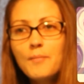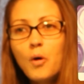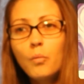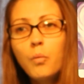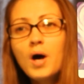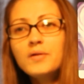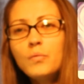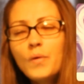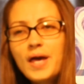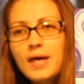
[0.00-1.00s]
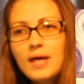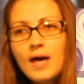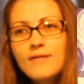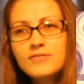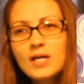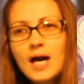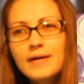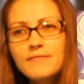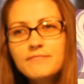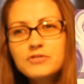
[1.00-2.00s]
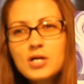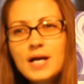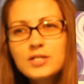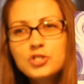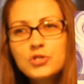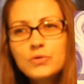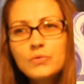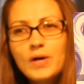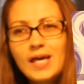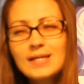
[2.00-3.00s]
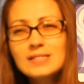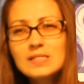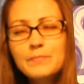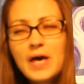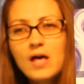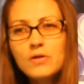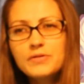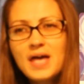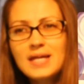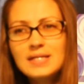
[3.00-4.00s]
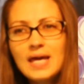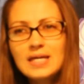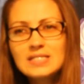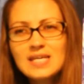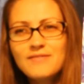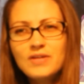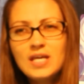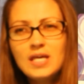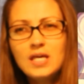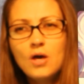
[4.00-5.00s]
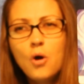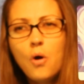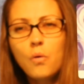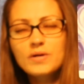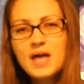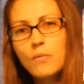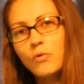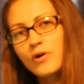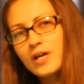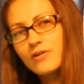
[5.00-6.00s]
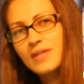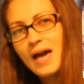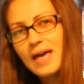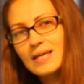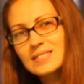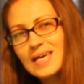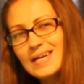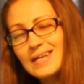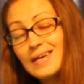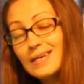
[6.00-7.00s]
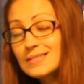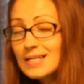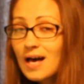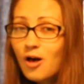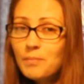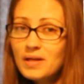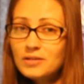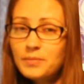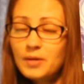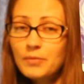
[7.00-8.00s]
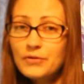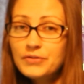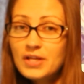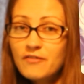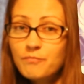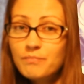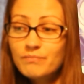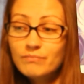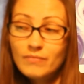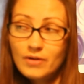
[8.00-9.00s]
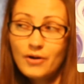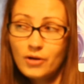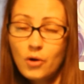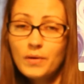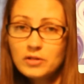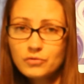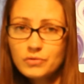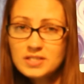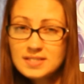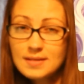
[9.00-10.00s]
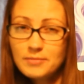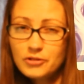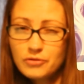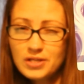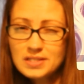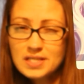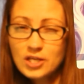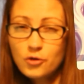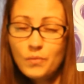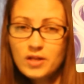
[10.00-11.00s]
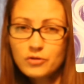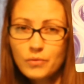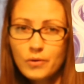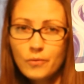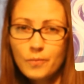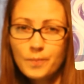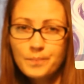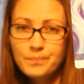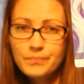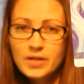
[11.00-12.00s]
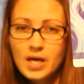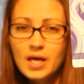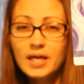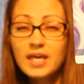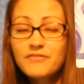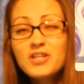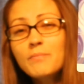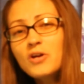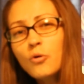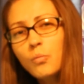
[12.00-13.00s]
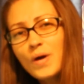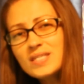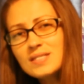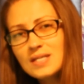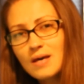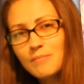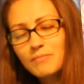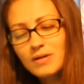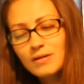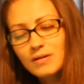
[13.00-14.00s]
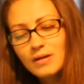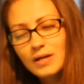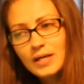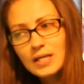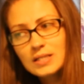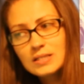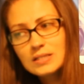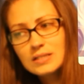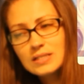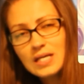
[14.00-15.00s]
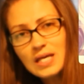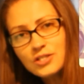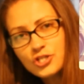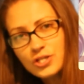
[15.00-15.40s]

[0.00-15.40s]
One way of kind of trying to expel that negativity or that worry or that anxiety is to help other people that are going through the similar things that you went through. Give them your wisdom. Teach